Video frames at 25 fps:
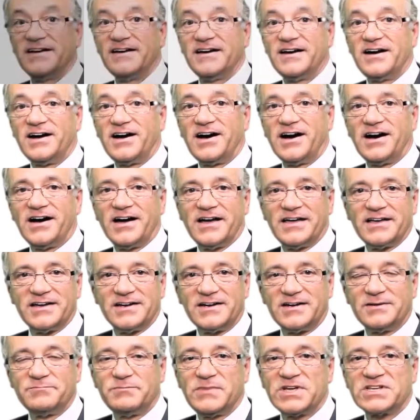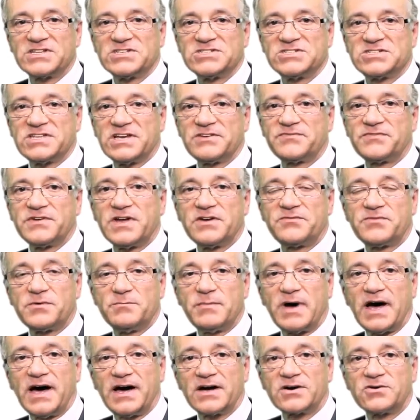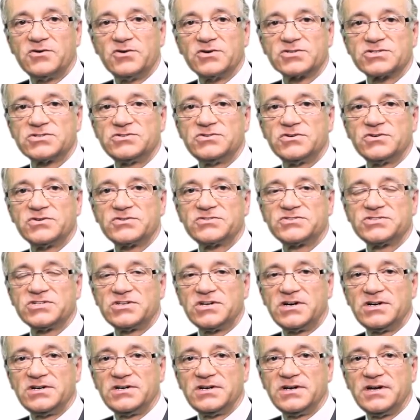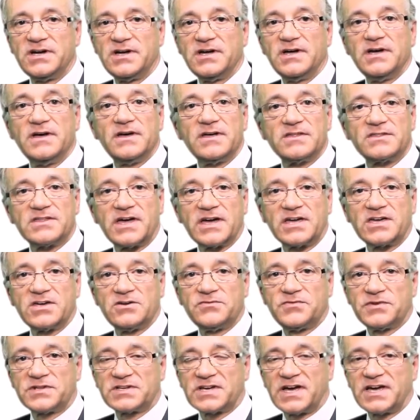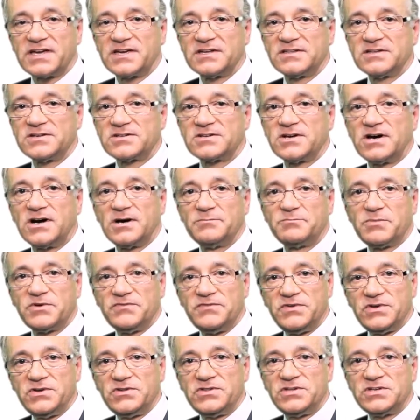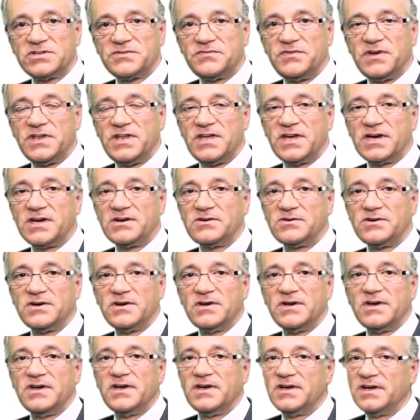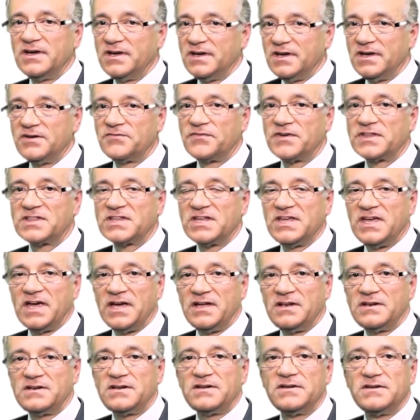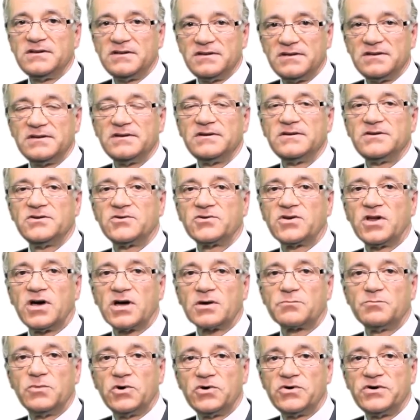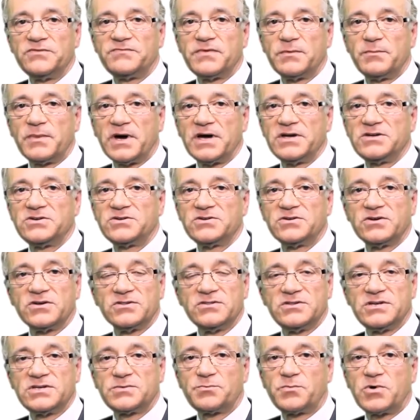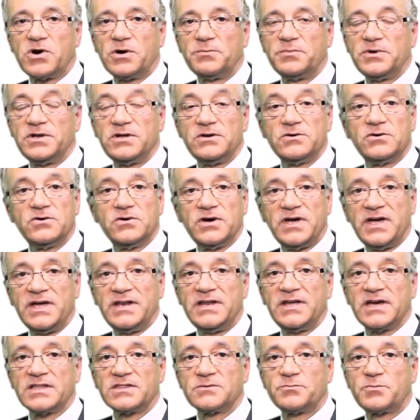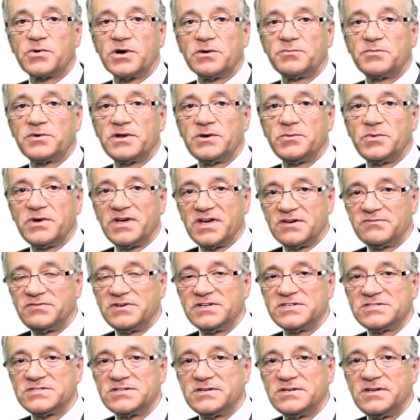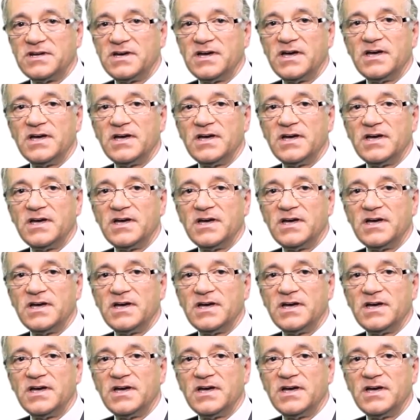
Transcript: Hi, I'm Nick DeStefano from Harcourt's North Geelong. Thank you for taking the time to view this video. If at the end you would like more information on this property or any other property we have listed,